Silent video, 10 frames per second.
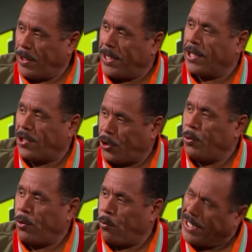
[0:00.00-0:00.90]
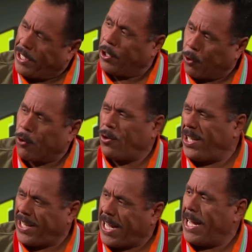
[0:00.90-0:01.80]
we did a studio, we did an
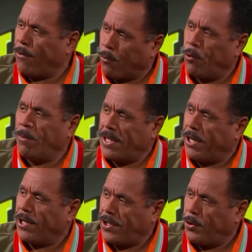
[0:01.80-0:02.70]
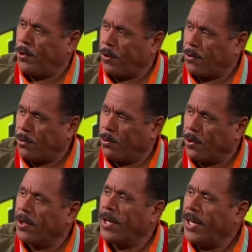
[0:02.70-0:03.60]
early kind of rudimentary studio
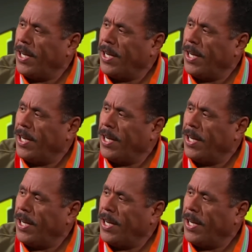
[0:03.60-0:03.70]
tour